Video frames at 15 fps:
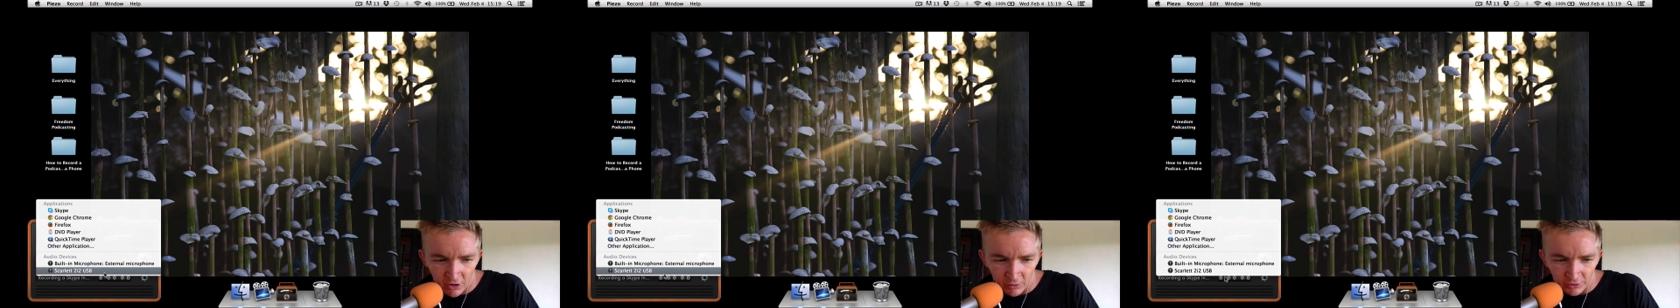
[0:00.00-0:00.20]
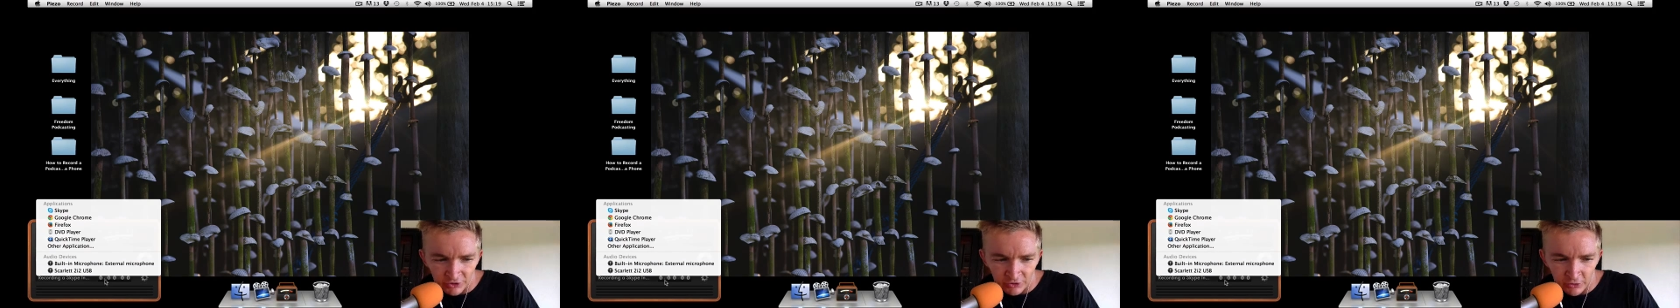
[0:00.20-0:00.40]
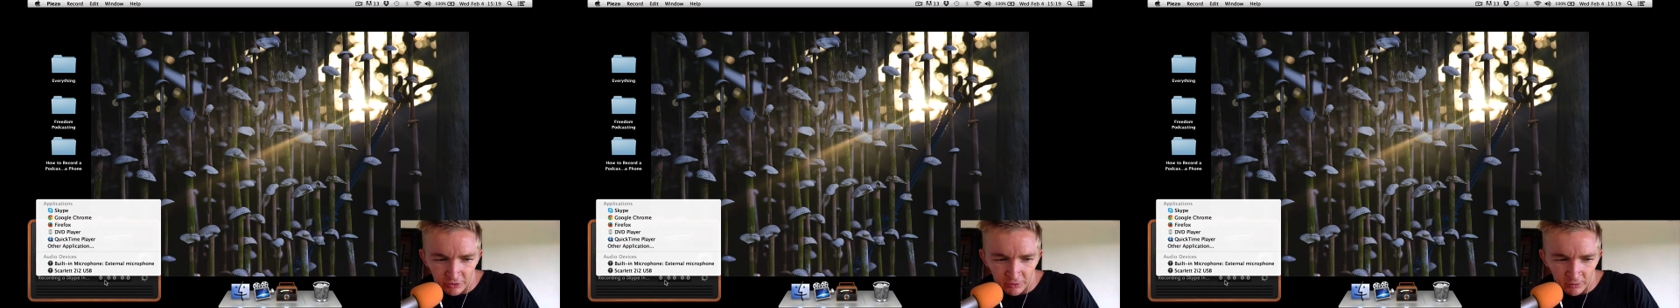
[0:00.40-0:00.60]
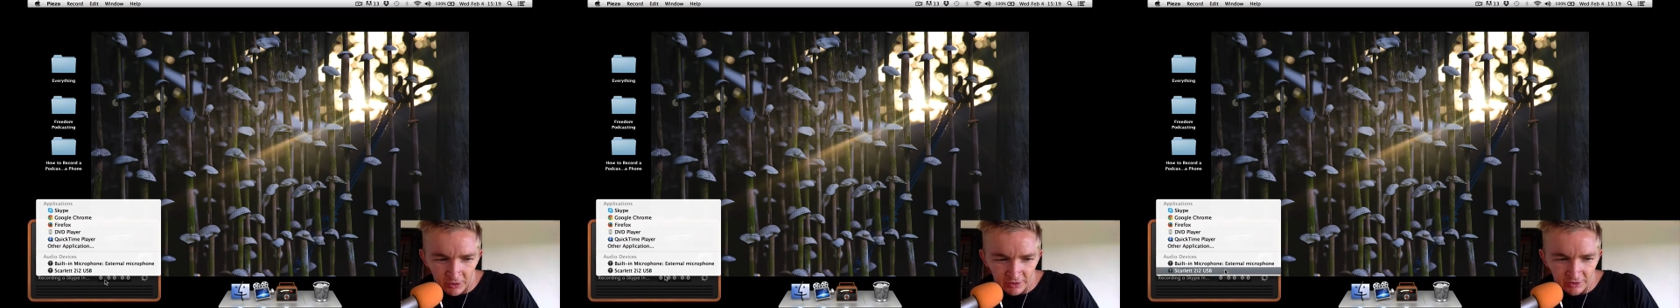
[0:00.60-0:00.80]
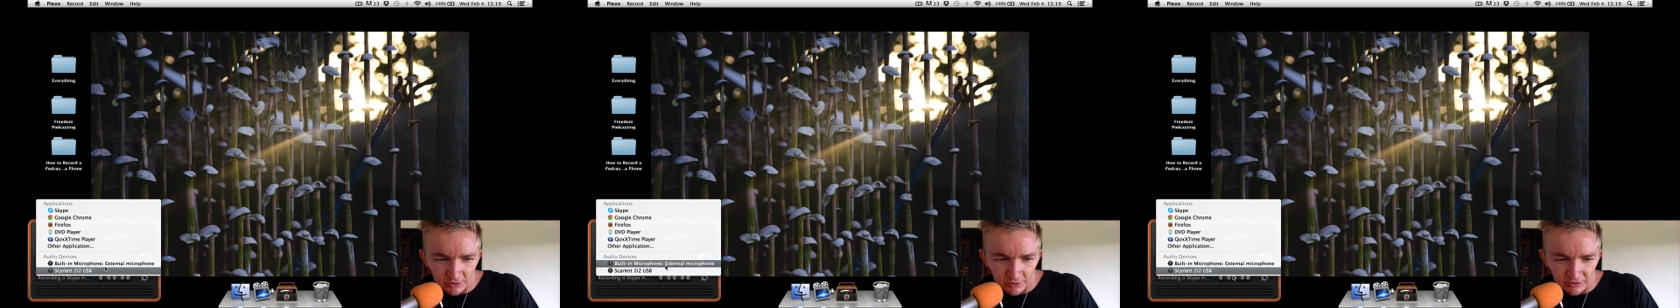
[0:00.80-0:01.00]
what you're going to want
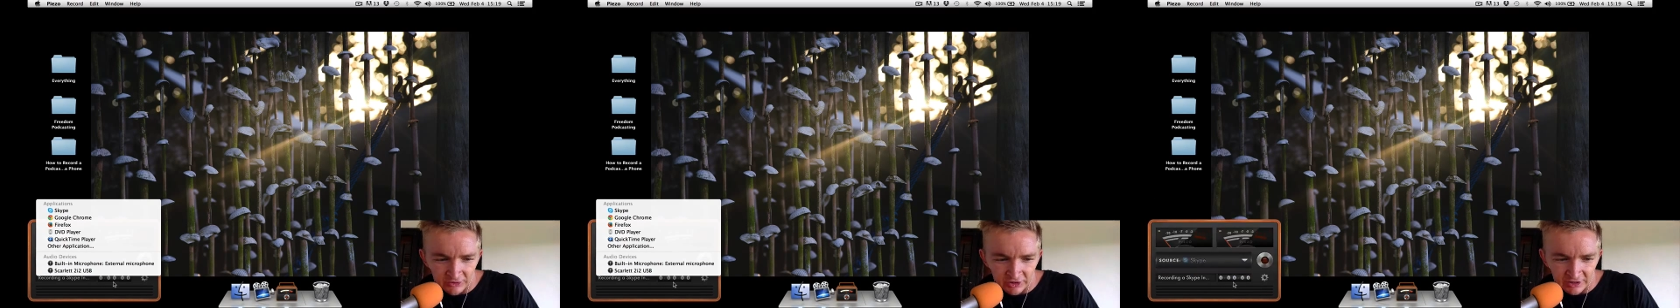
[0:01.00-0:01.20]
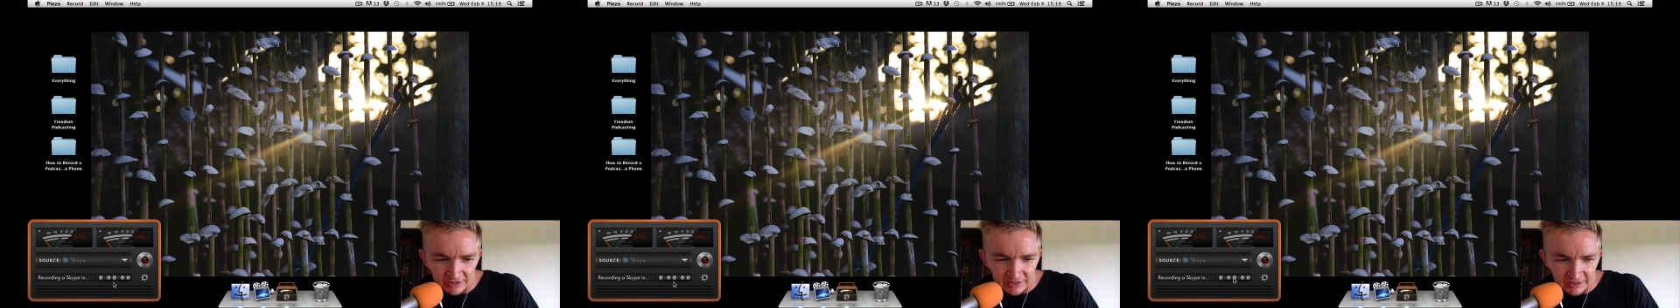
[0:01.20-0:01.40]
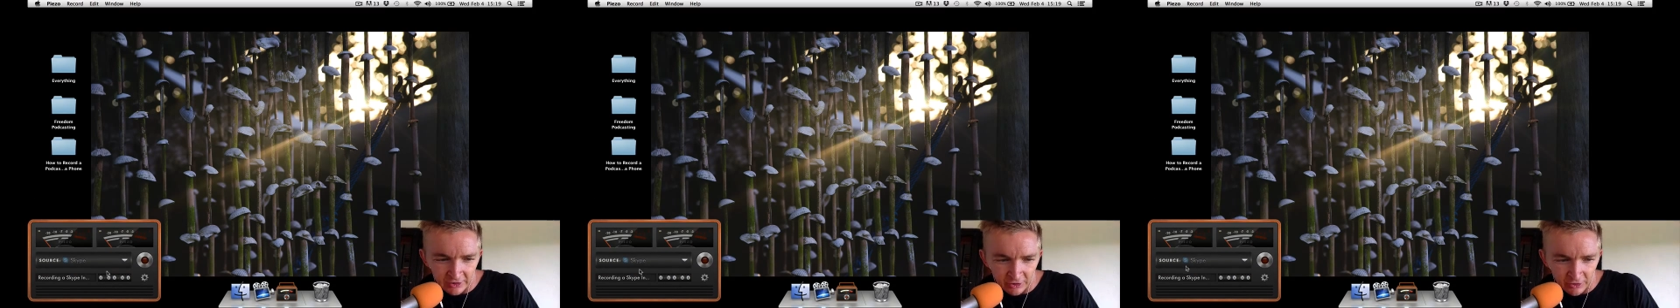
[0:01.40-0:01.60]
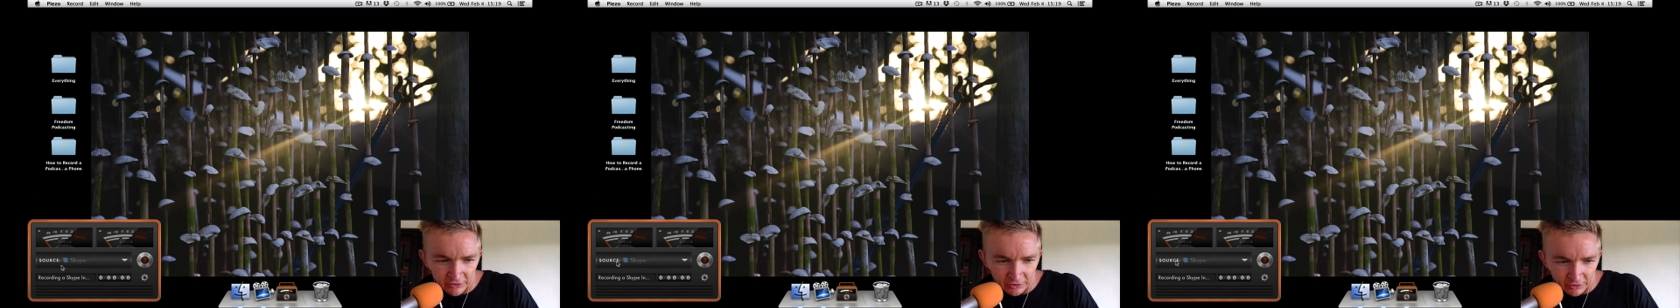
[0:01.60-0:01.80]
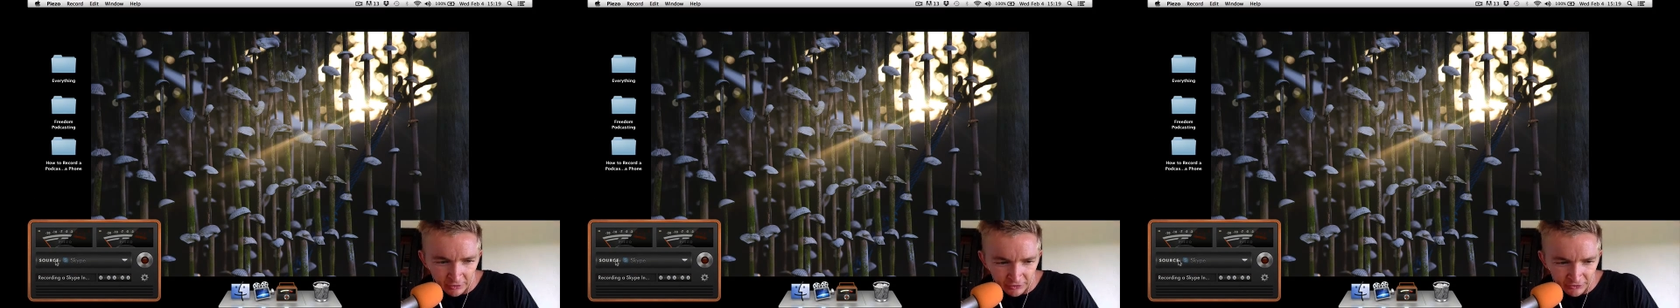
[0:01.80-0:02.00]
to do is click here in
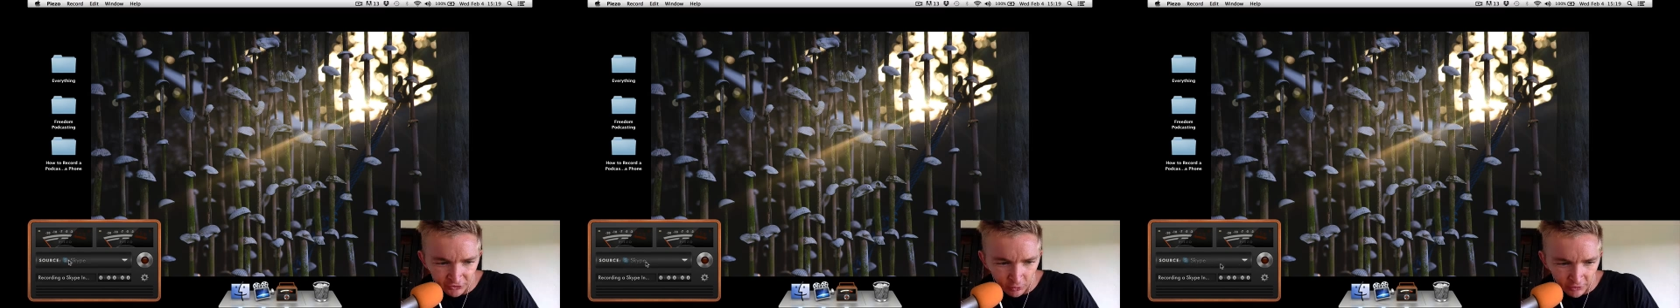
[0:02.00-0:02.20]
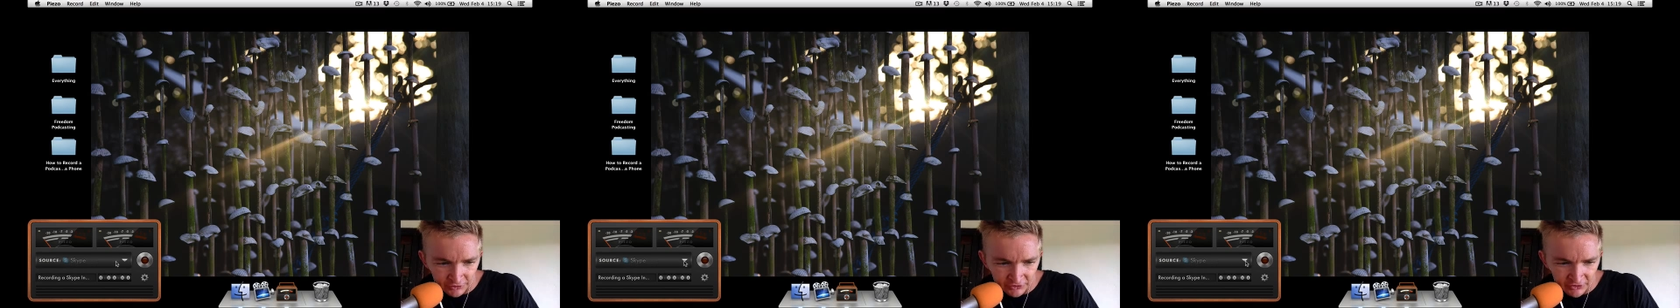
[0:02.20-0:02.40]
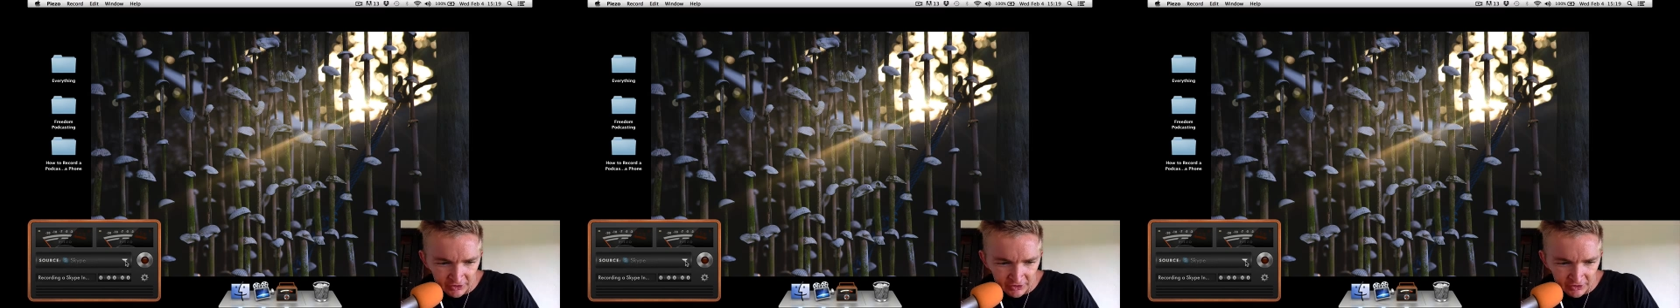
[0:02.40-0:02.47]
the little source